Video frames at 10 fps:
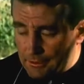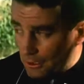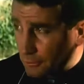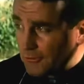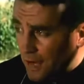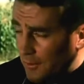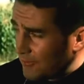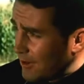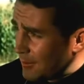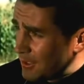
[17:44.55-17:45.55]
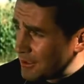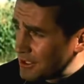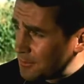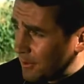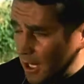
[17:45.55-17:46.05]
Every farm family in
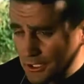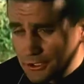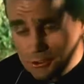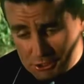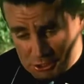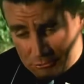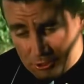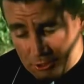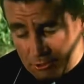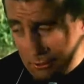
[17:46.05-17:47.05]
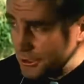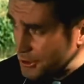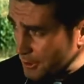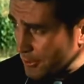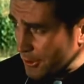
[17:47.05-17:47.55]
these parts uses the railroad to
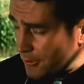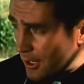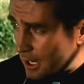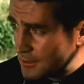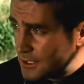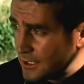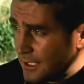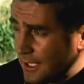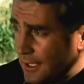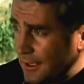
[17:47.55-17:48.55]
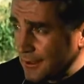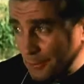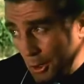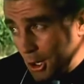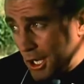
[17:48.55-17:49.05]
ship their crops.
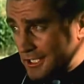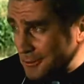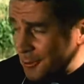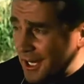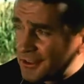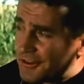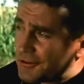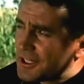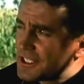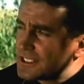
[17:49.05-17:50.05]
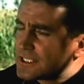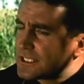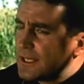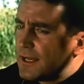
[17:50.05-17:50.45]
We all like to ride the trains.